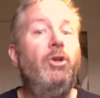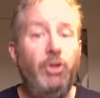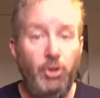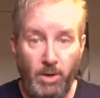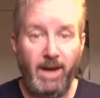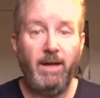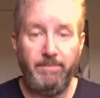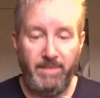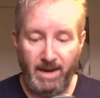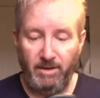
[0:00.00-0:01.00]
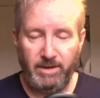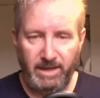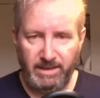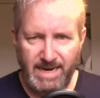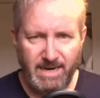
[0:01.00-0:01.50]
You get up there
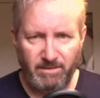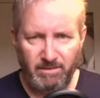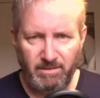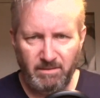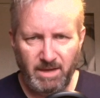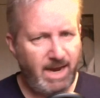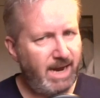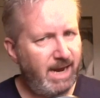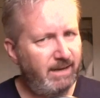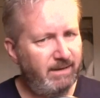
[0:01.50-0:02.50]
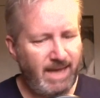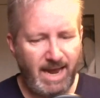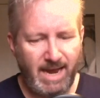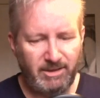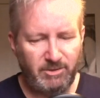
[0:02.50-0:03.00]
looking down, and
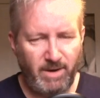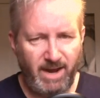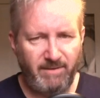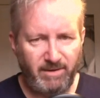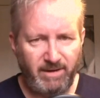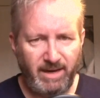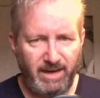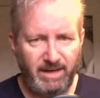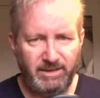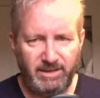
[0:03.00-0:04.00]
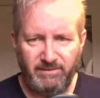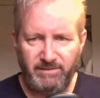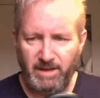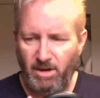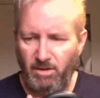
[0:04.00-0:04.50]
that's when everything is
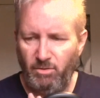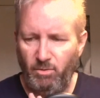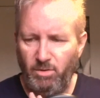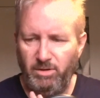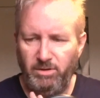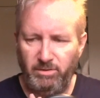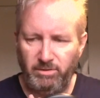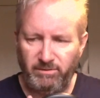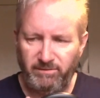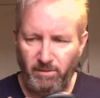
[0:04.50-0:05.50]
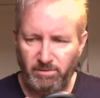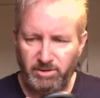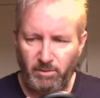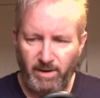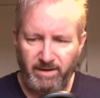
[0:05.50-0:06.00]
different. The whole world
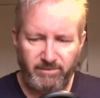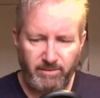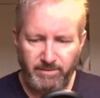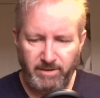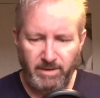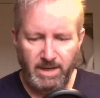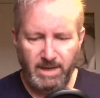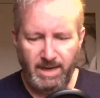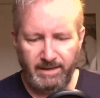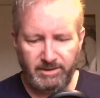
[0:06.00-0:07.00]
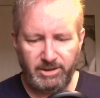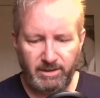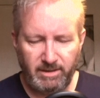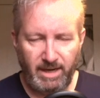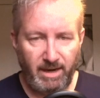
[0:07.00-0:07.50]
falls away from you, and
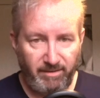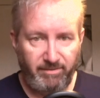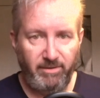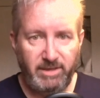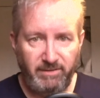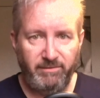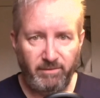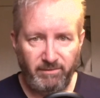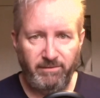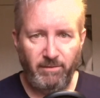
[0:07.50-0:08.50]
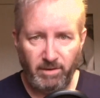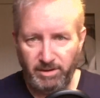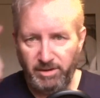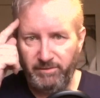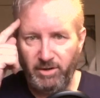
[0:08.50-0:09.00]
suddenly a 30 foot fall,
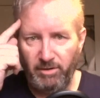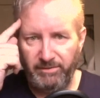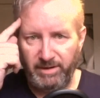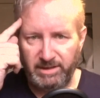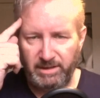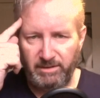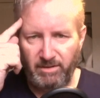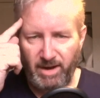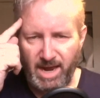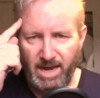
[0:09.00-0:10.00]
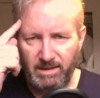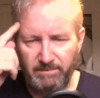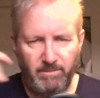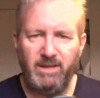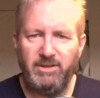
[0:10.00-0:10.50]
and you've got this in your head.
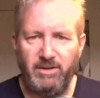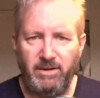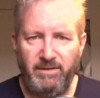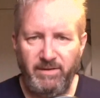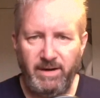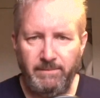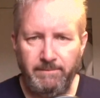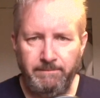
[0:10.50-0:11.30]
That's 30 feet.